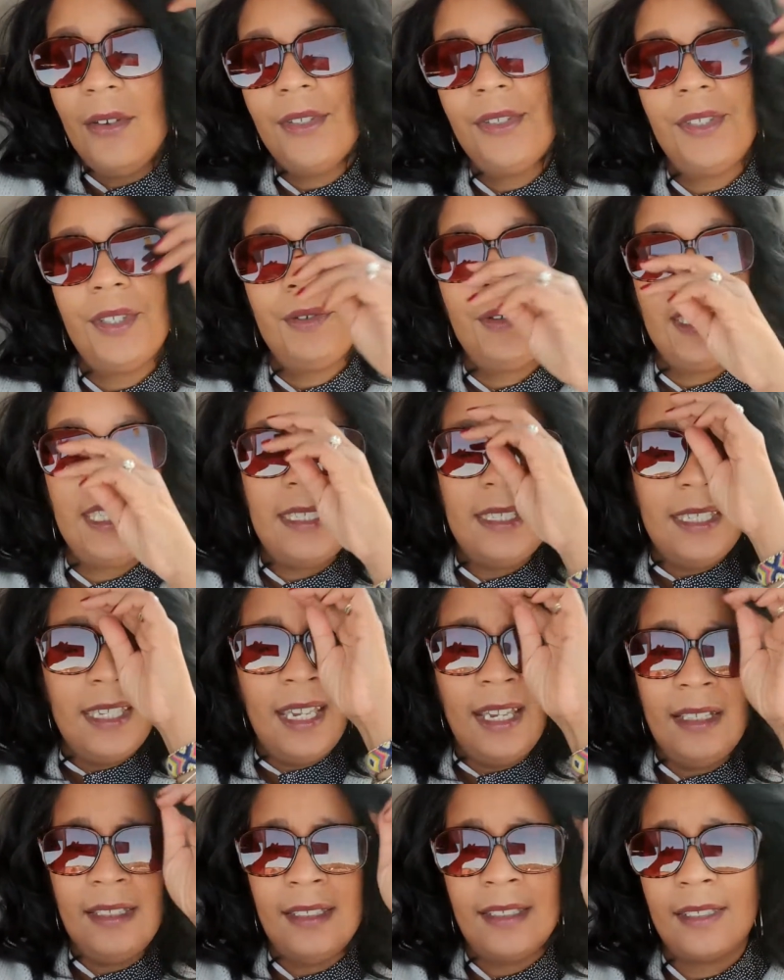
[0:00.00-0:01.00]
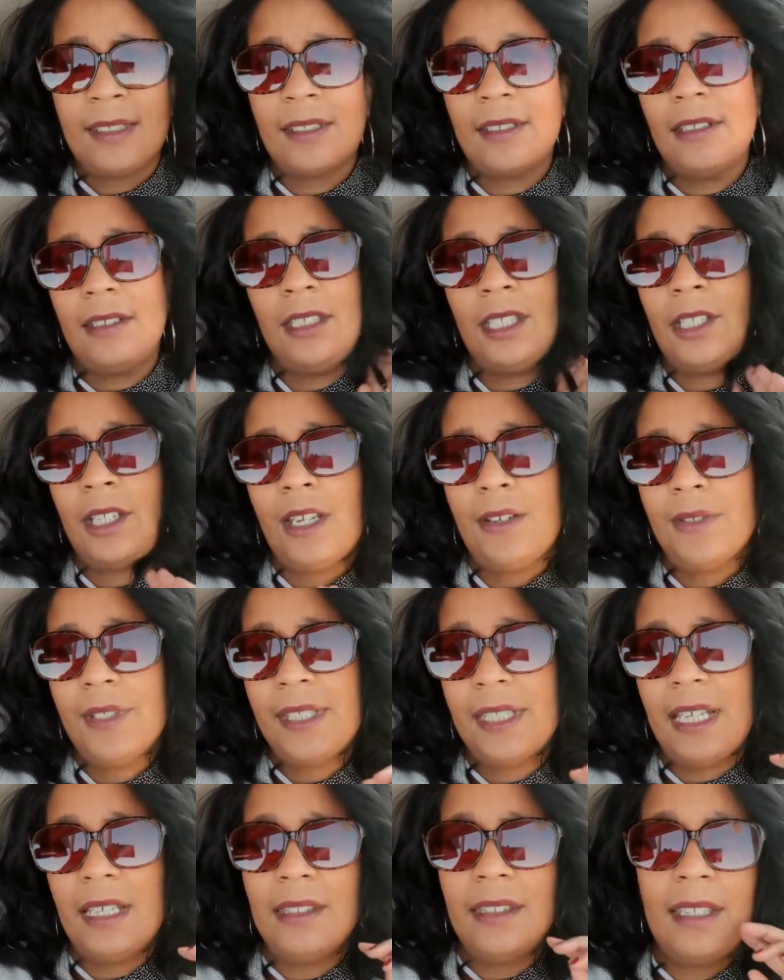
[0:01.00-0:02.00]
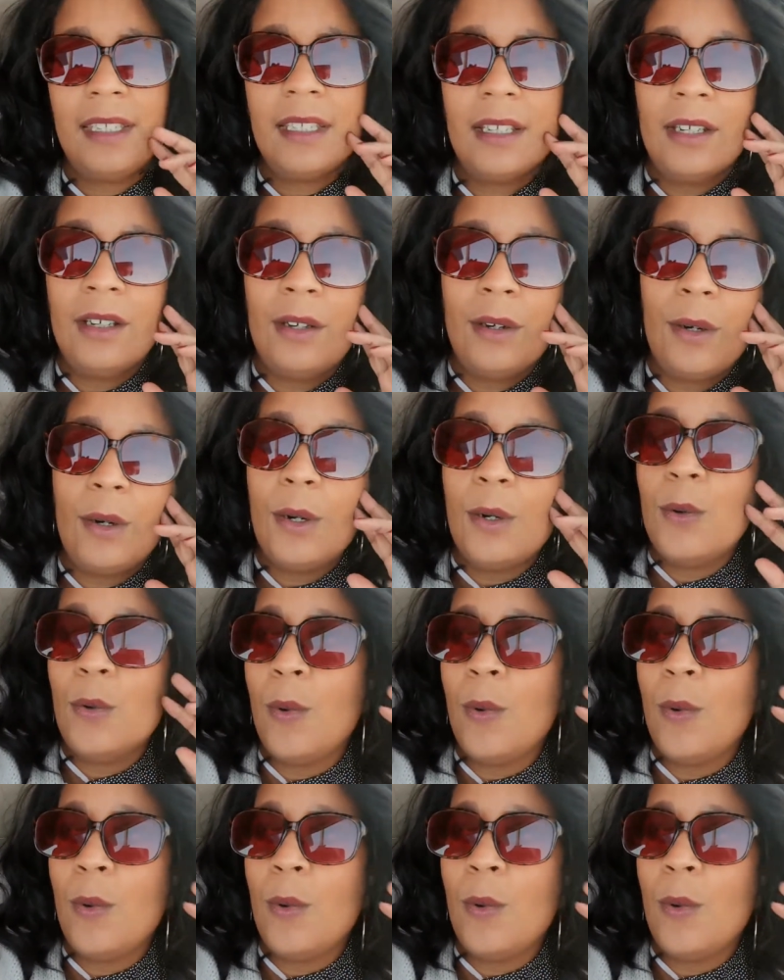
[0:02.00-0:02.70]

So he has, said like, oh,